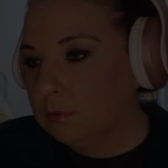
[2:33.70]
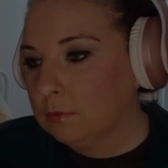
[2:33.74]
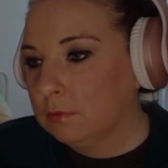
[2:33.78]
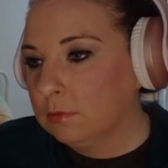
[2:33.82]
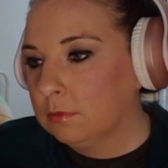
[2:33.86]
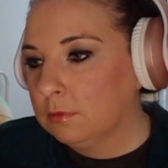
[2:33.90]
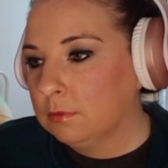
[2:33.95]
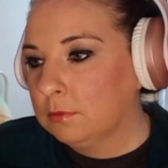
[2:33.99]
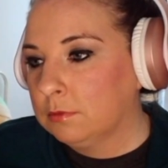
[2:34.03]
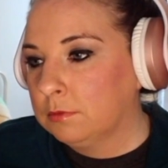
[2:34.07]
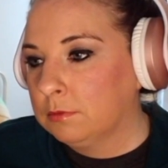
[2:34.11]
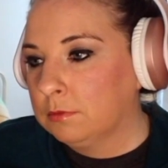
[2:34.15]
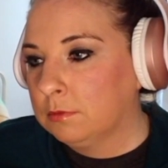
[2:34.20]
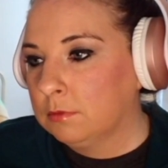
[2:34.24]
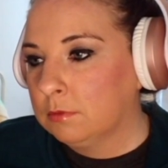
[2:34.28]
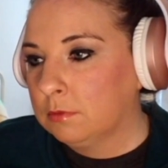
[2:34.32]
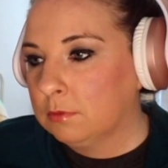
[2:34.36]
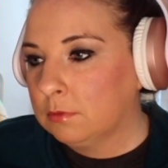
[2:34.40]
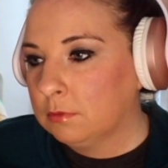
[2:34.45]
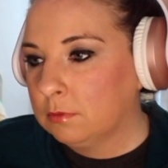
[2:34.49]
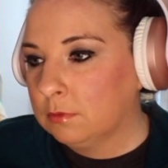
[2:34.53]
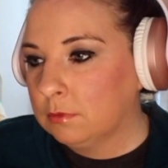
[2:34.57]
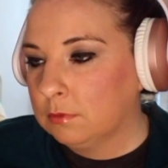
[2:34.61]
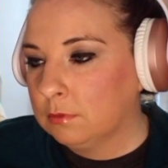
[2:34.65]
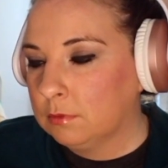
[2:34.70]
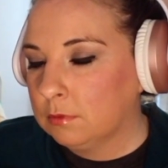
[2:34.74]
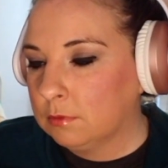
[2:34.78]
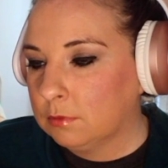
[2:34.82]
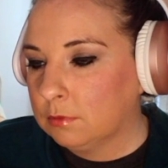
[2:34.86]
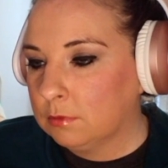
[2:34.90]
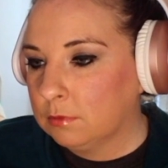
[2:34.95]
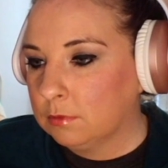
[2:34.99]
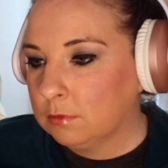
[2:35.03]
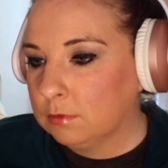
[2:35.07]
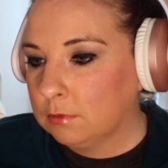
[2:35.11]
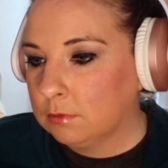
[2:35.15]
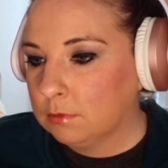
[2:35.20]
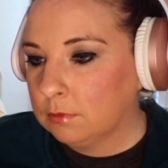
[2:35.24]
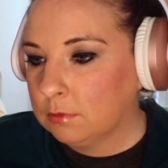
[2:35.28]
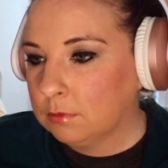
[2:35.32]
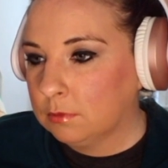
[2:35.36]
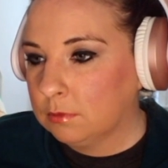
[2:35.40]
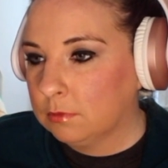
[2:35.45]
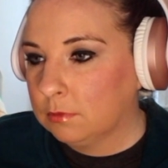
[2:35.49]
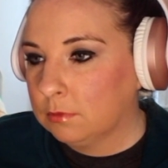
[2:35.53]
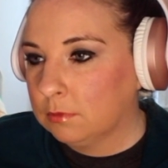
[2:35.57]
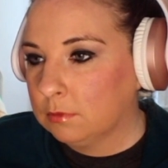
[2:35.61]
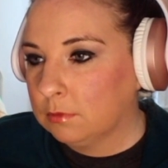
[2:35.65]

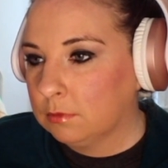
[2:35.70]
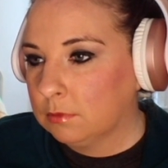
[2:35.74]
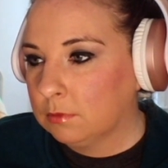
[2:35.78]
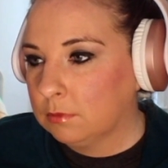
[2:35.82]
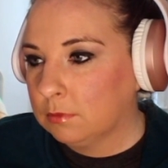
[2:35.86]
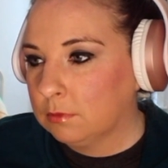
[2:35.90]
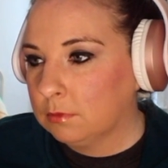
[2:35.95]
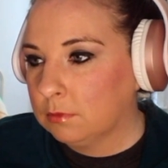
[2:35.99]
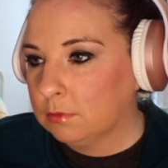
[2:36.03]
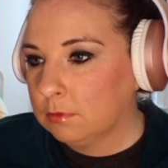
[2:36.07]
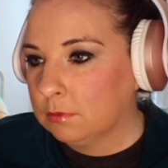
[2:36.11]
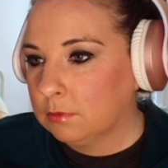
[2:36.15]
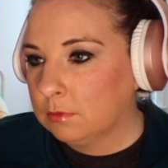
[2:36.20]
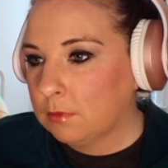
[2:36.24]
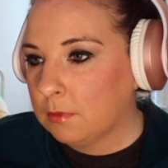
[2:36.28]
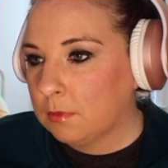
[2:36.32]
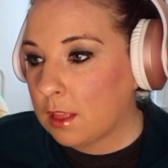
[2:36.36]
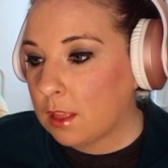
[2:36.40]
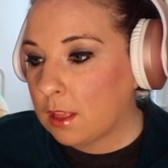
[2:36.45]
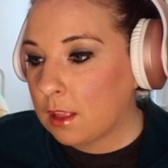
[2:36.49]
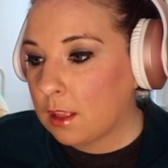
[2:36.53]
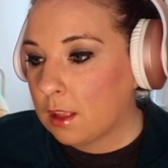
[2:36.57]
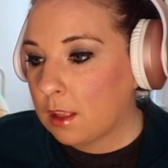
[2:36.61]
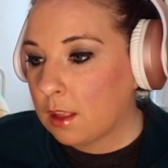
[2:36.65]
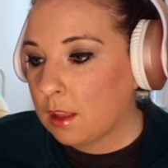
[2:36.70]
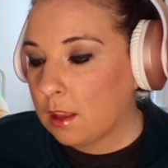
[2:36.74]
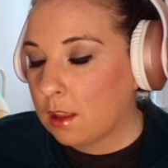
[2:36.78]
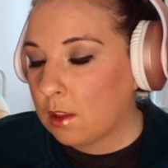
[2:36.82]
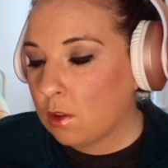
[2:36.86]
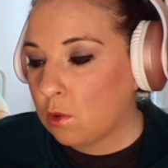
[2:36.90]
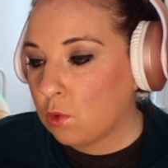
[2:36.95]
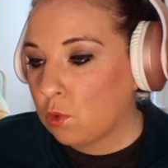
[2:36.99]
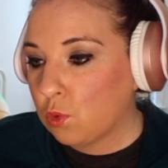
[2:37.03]
Nobody speaks.